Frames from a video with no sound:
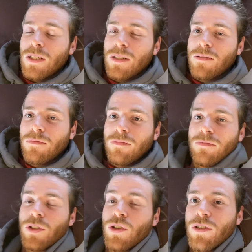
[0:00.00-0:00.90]
is
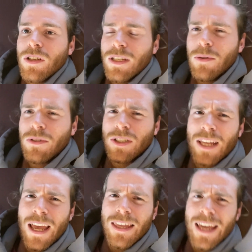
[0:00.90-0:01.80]
good because that would
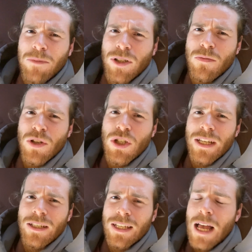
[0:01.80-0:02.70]
scare the absolute
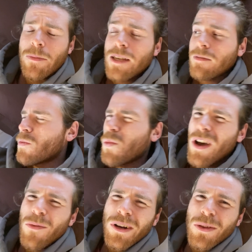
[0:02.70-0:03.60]
bejesus out of me.
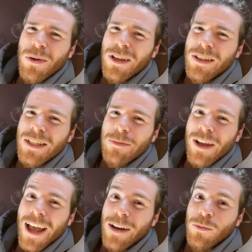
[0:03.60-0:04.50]
One of the worst night's sleep that
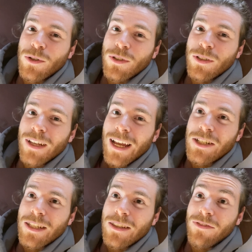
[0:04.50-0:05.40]
I had was
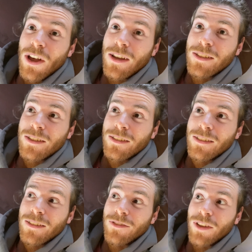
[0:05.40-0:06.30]
actually the first
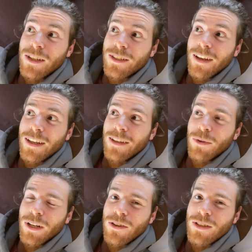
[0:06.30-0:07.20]
night
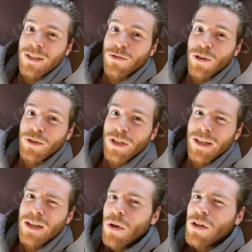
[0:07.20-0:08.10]
when I was in
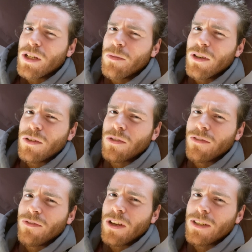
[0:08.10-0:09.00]
Shropshire, partially because it was
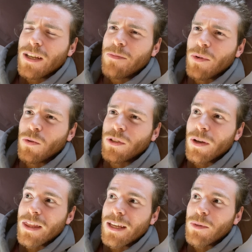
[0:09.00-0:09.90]
the first night, but also
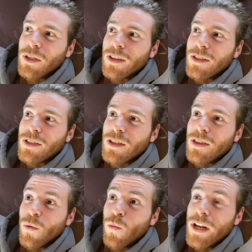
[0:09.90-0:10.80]
I think because
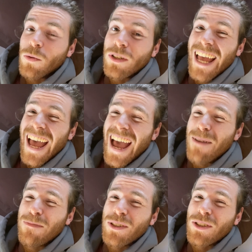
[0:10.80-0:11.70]
the wind was
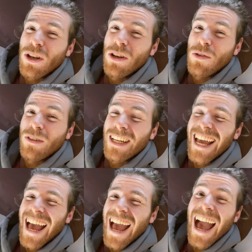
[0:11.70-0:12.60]
absolutely
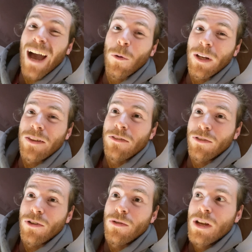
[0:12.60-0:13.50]
howling
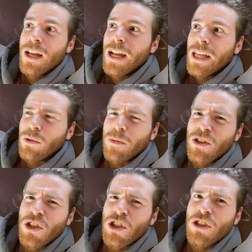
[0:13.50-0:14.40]
through, and there was a
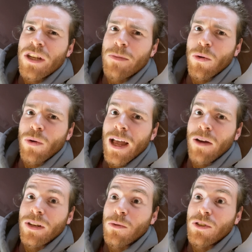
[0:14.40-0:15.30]
bunch of sheep
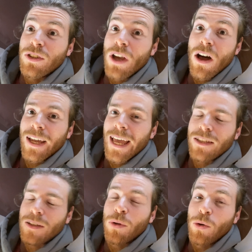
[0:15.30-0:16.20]
around, and it was dark
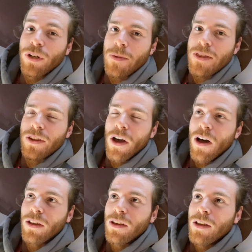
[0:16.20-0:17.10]
as I pulled up in the
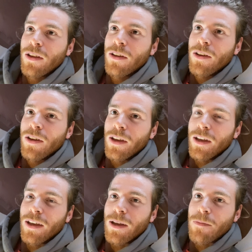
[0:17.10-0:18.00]
dark,
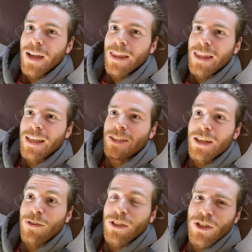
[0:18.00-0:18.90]
and then
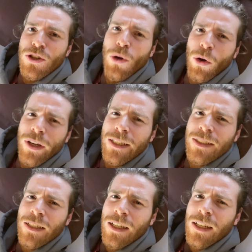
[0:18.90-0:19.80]
there was this
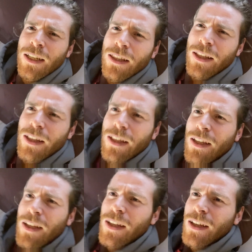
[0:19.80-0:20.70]
noise that
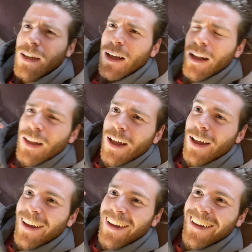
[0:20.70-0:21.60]

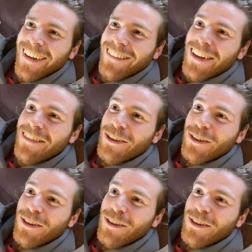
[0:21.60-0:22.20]
I've definitely